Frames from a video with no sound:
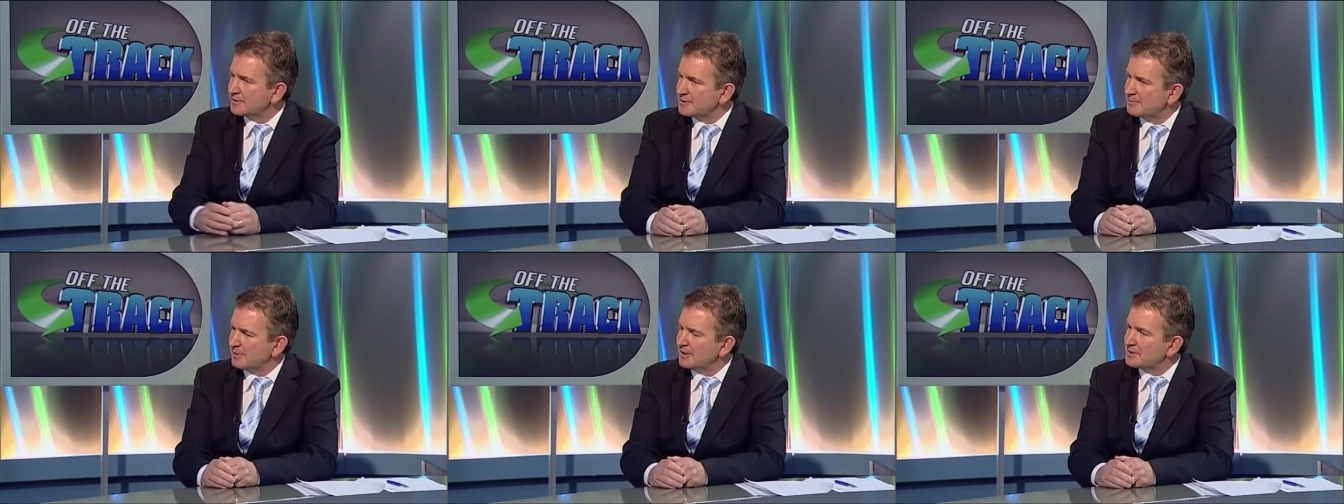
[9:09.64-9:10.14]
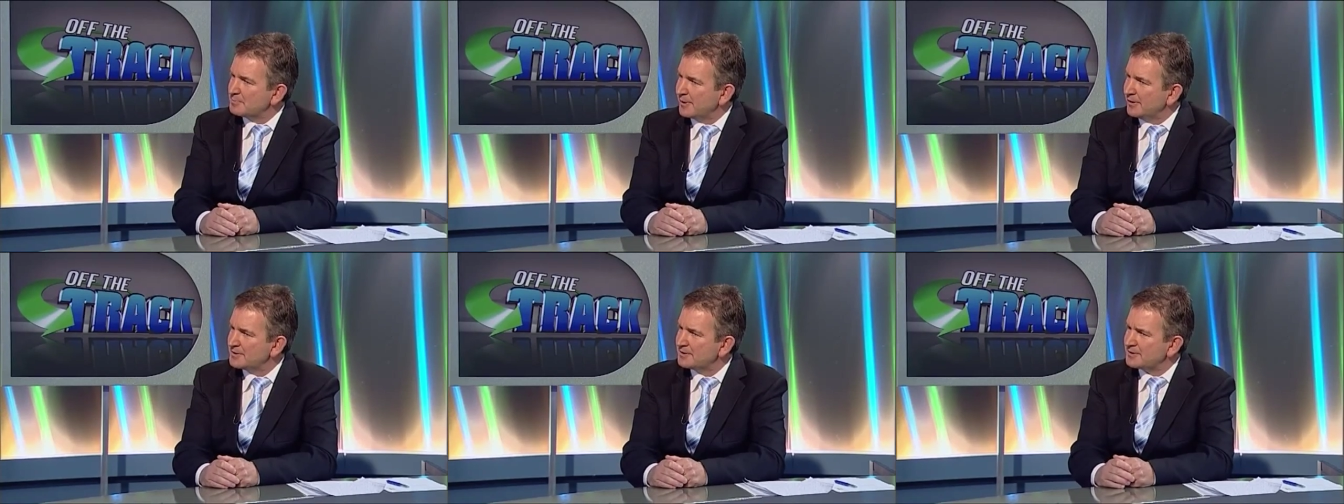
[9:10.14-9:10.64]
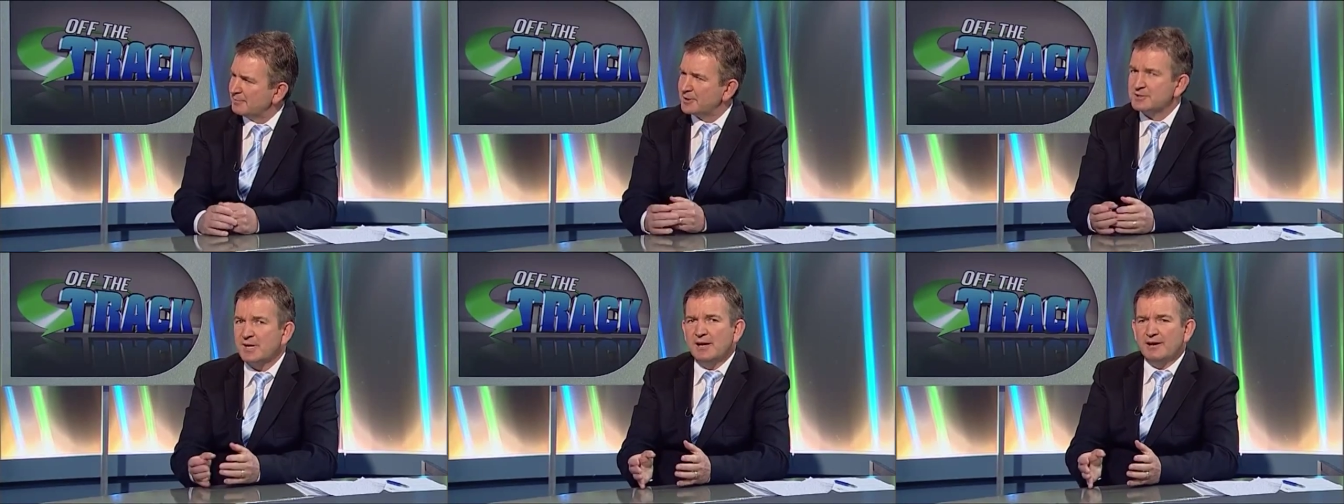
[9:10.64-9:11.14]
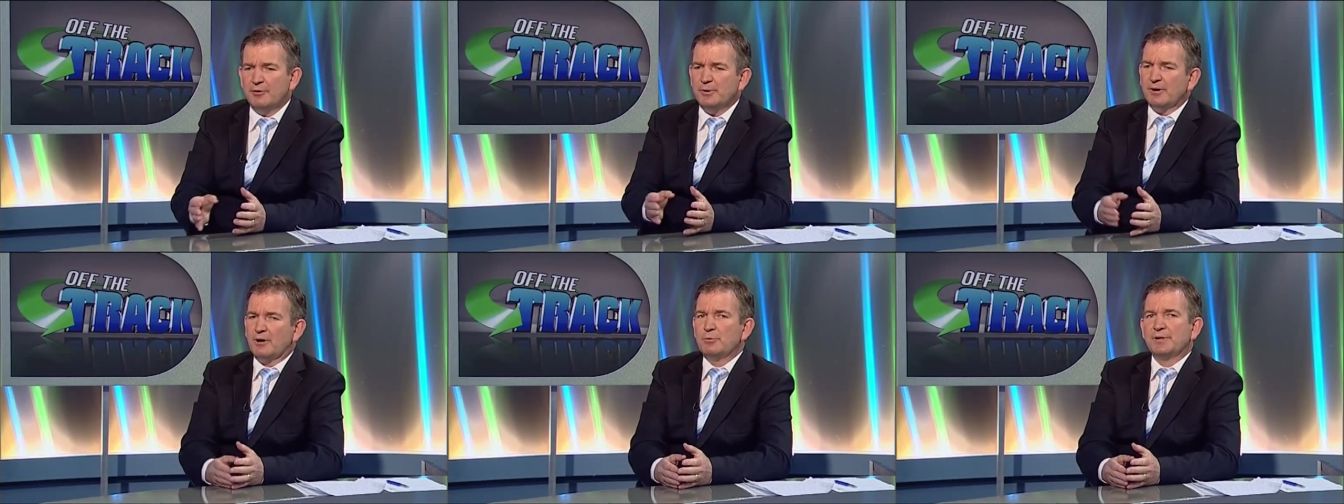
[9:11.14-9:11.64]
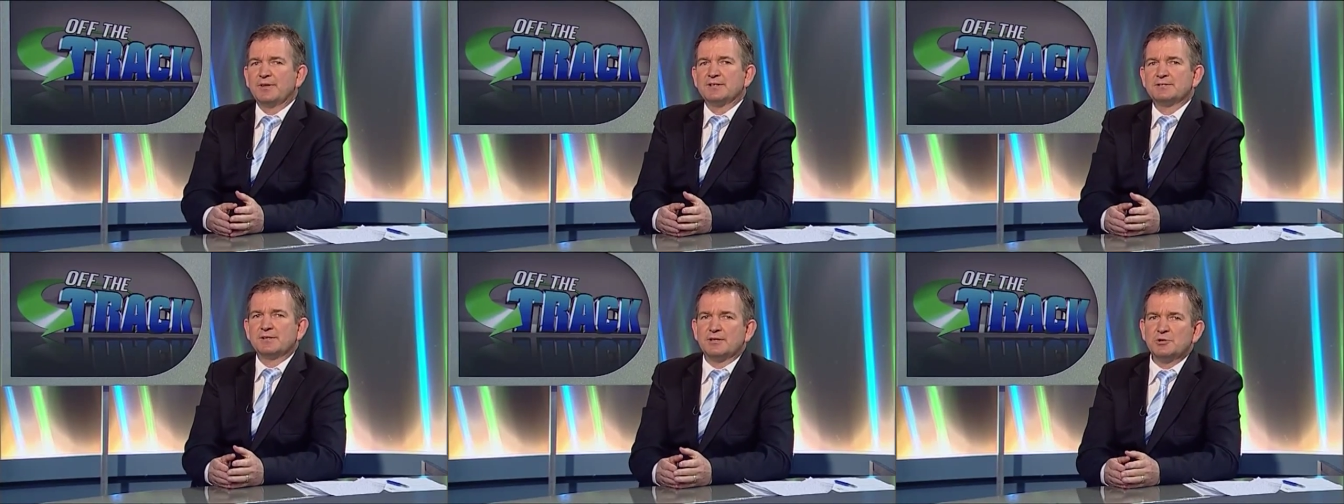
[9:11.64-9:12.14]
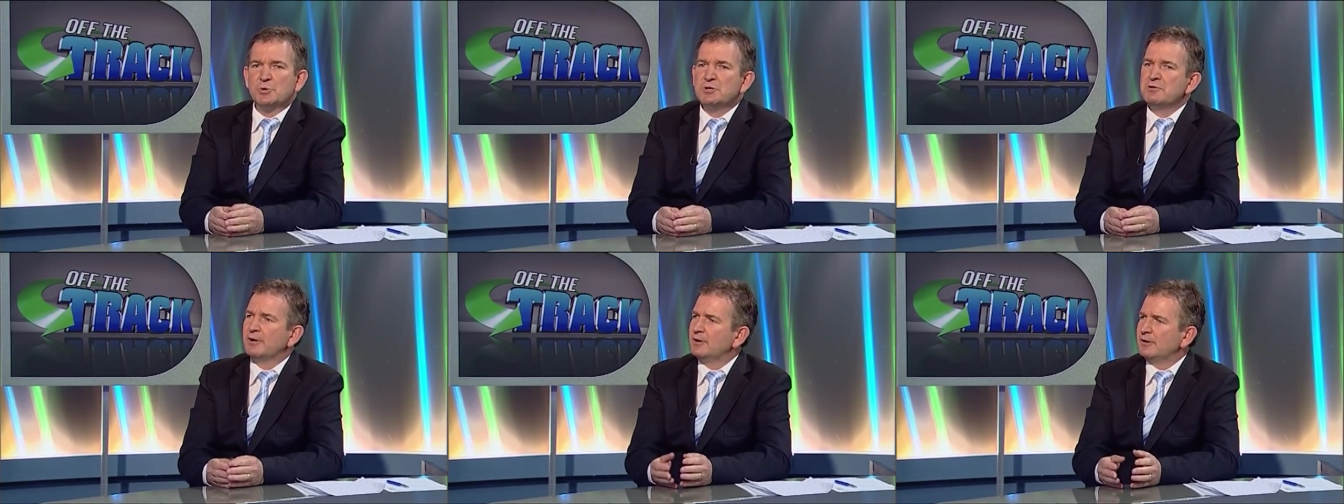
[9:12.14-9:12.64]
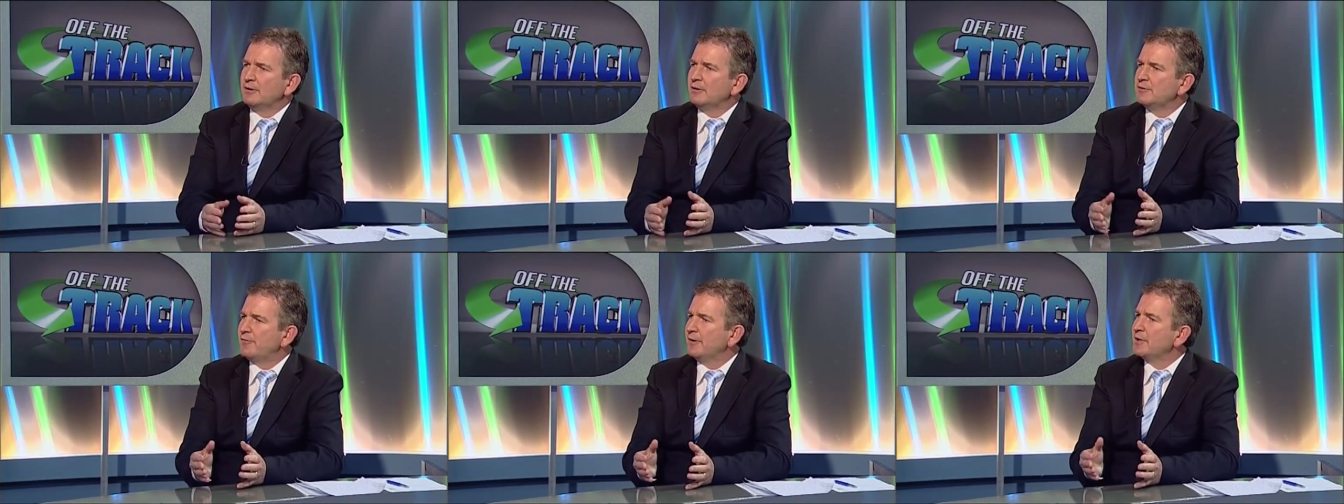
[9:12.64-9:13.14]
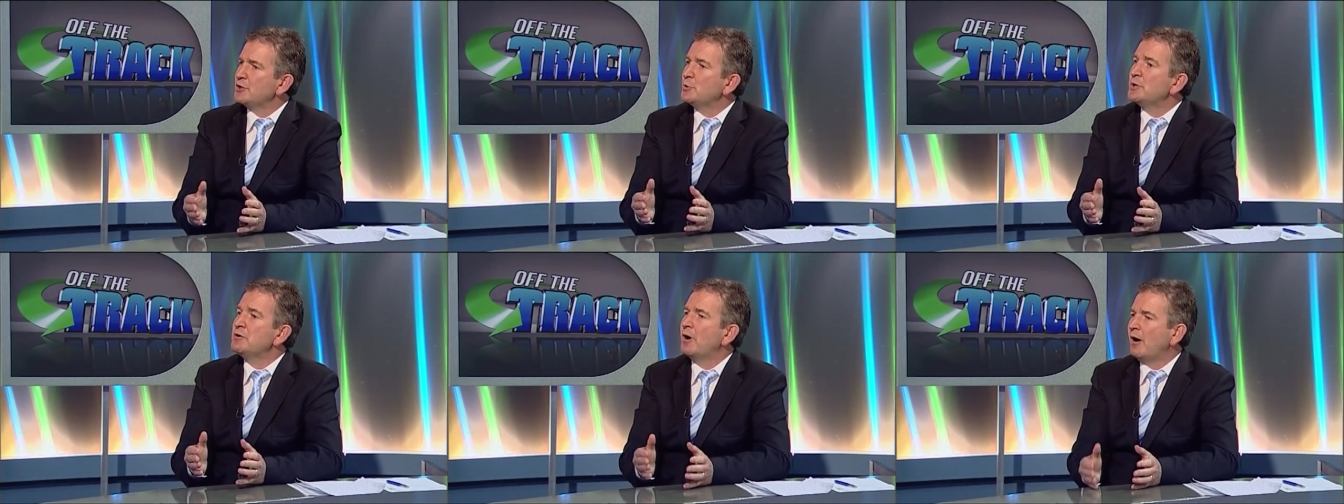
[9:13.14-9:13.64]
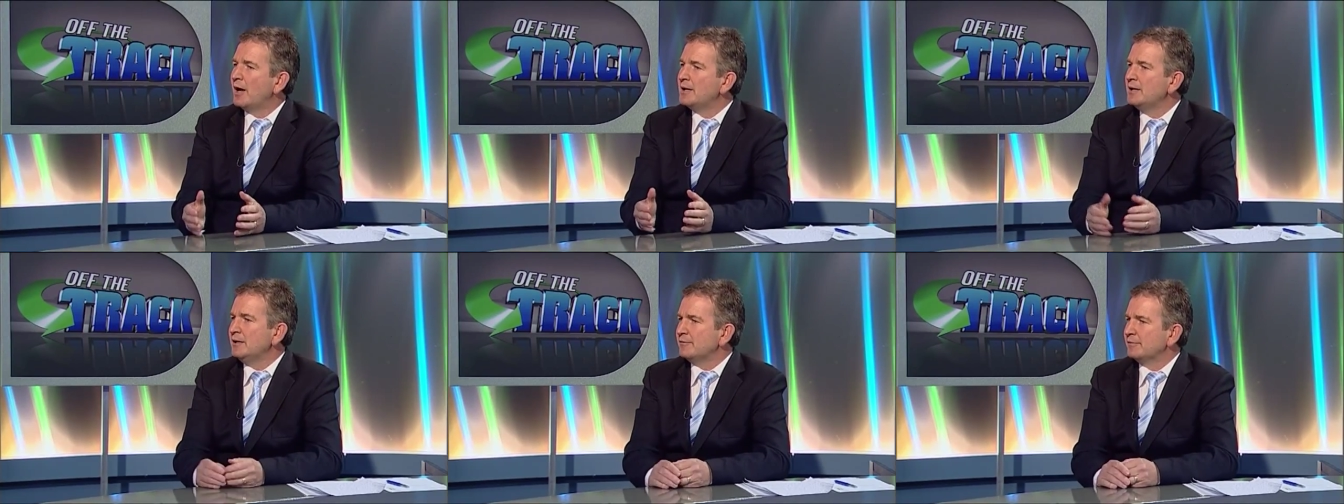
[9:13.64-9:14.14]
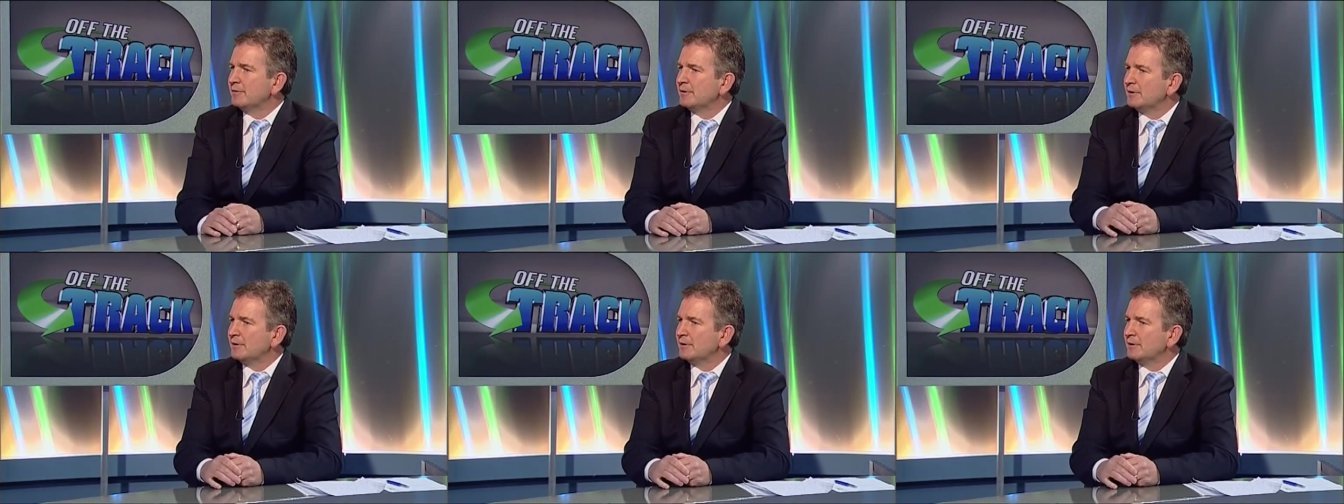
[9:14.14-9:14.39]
ex- experience mm. or something. Because everywhere I read, they said that you were you, you found that you were naive.